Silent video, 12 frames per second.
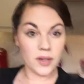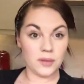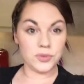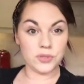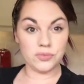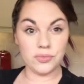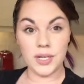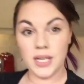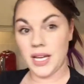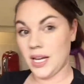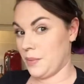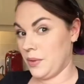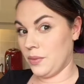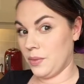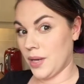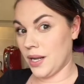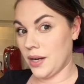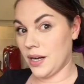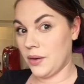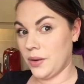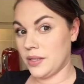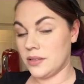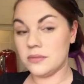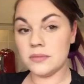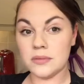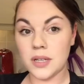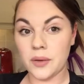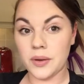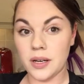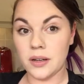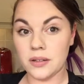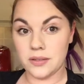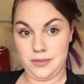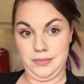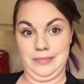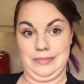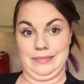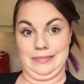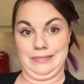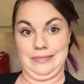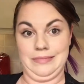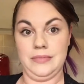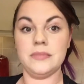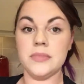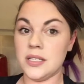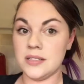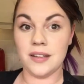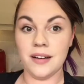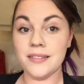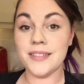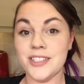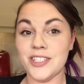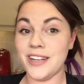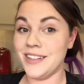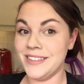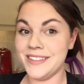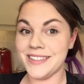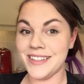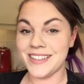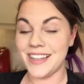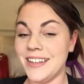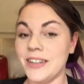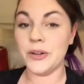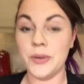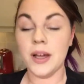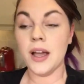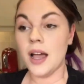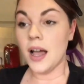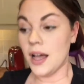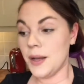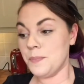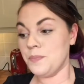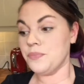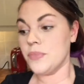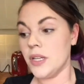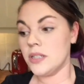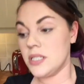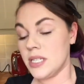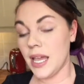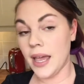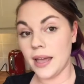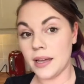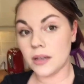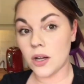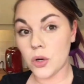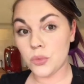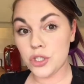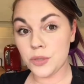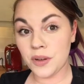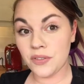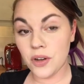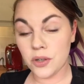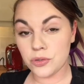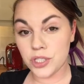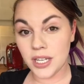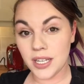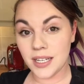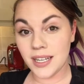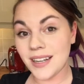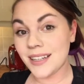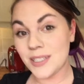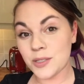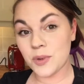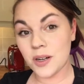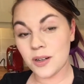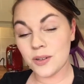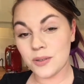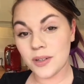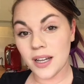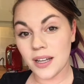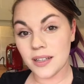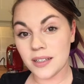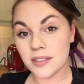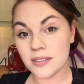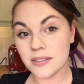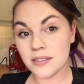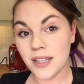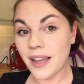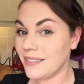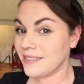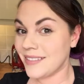I'm just really happy with that, how it looks. Doesn't hide the chins, does it? No. So yeah, I will do my final check-in in a little while, and yeah.